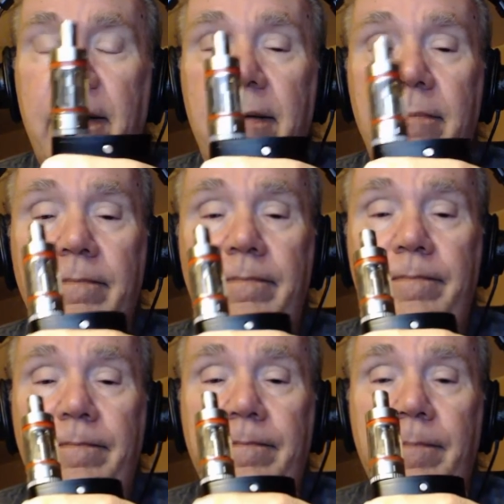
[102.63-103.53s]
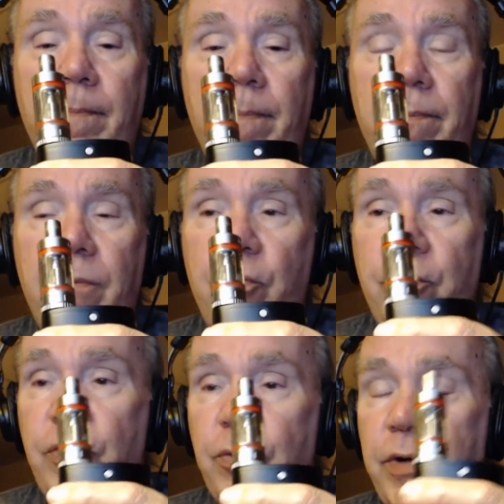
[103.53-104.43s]

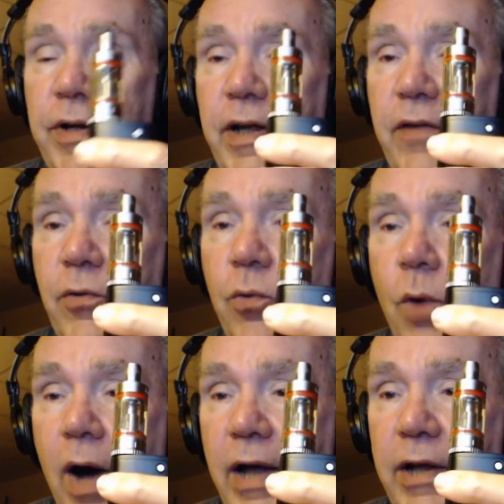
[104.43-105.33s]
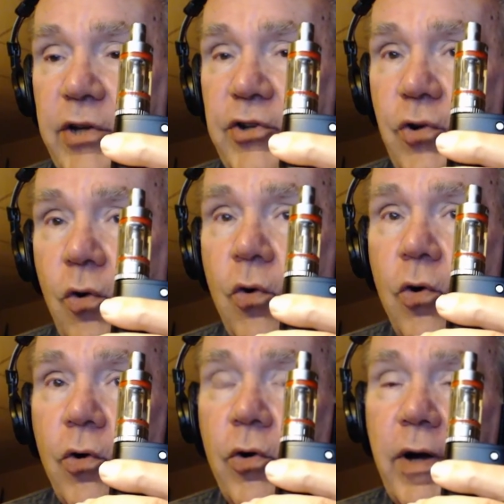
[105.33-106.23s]
You can do it in either wattage
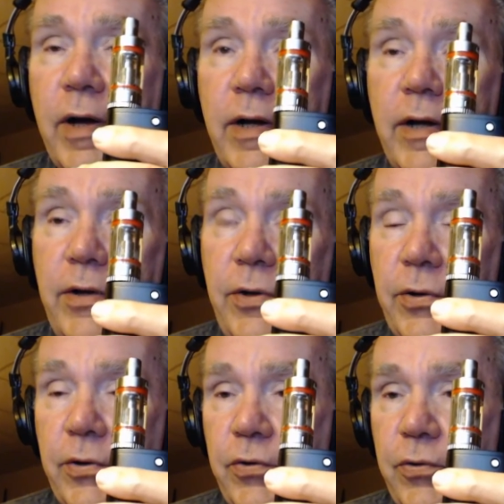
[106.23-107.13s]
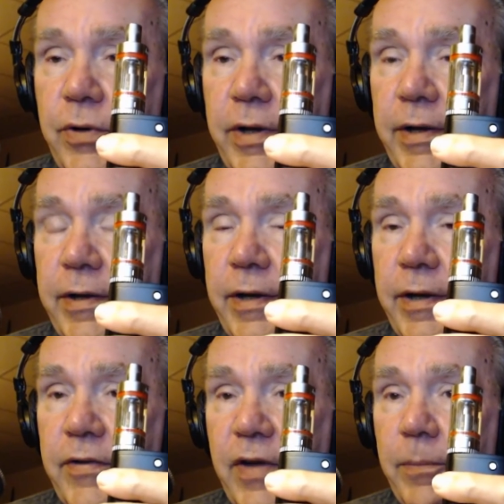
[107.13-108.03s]
or you can do it
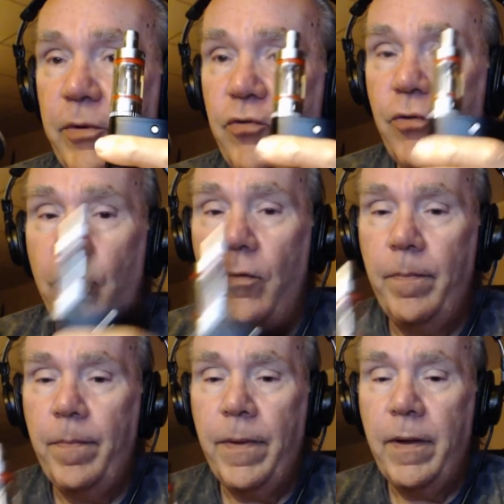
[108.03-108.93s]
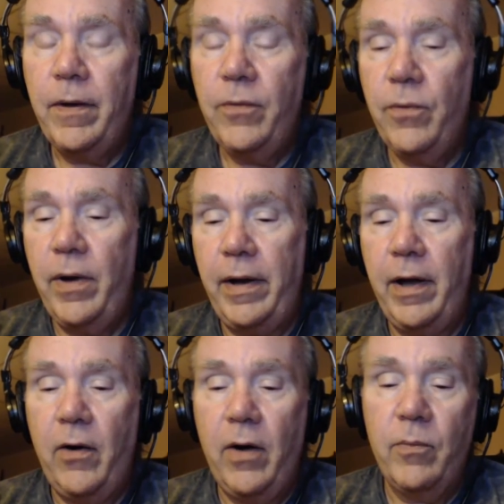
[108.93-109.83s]
in temp control.
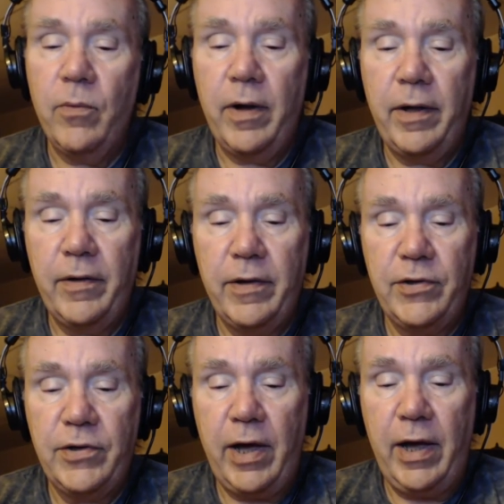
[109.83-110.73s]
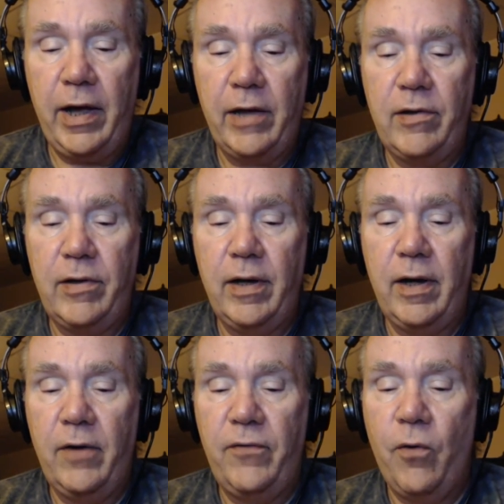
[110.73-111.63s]
Right now I'm running this at
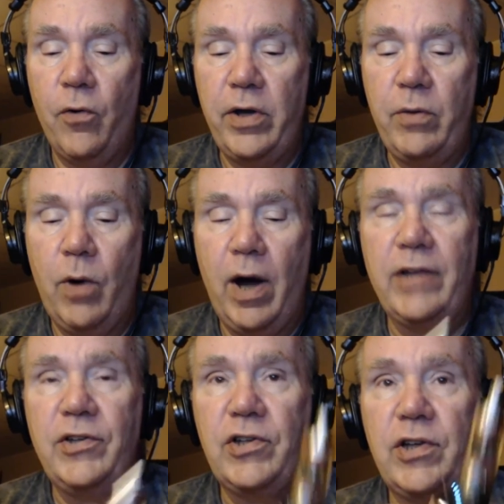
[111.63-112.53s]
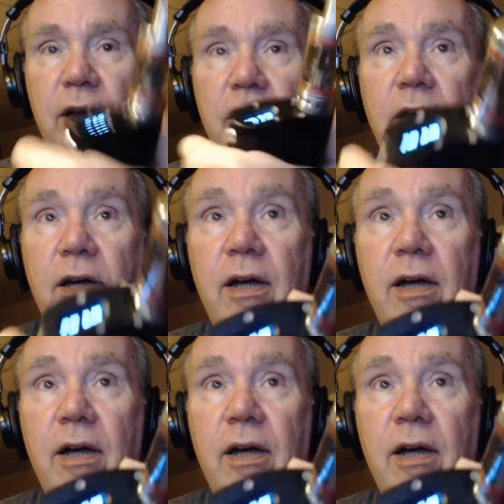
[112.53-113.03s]
40 watts.